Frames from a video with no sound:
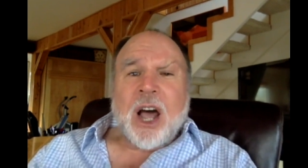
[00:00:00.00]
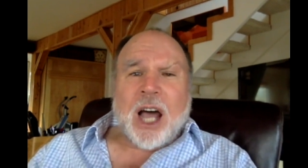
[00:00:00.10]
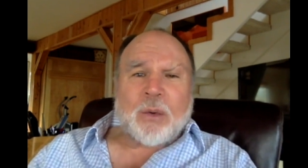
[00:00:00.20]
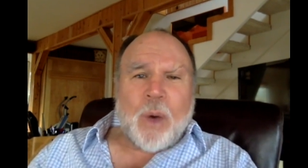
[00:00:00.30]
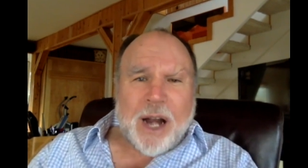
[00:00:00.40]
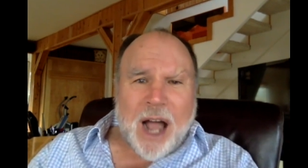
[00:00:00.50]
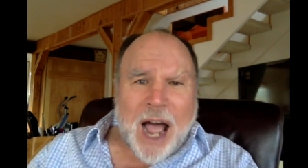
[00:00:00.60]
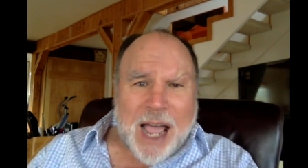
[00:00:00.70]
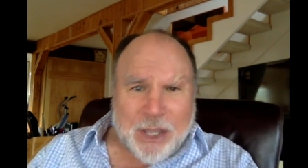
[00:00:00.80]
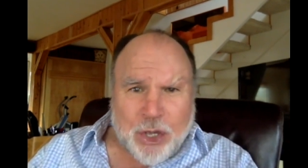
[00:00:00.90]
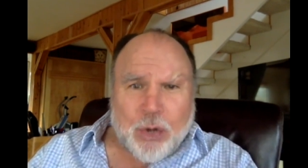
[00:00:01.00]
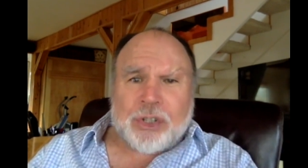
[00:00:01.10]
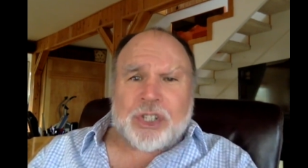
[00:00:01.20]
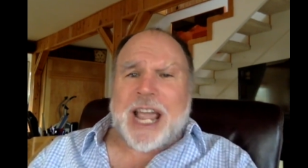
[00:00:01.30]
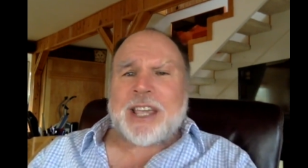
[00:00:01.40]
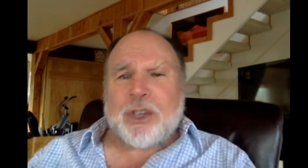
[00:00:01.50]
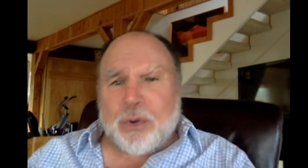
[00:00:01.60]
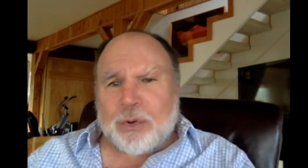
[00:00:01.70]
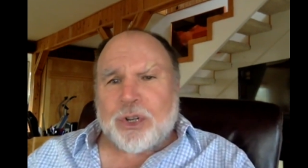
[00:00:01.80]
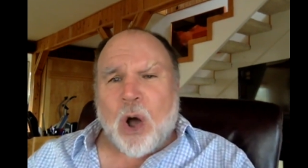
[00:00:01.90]
on what you say
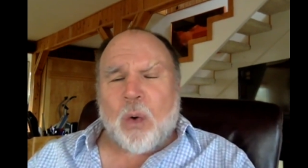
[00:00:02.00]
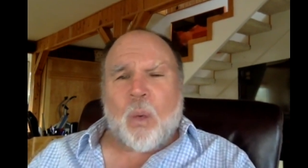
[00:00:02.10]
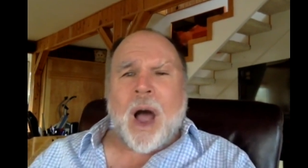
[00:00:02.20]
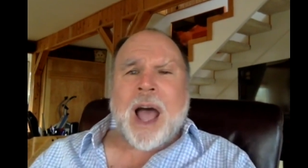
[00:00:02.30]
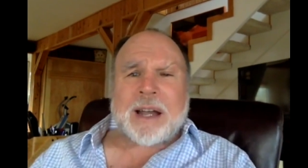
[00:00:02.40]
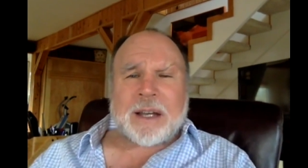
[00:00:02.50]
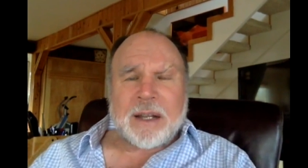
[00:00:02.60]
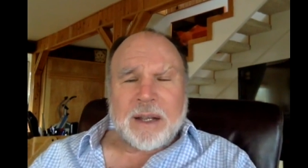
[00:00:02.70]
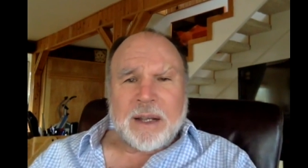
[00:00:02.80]
you don't want.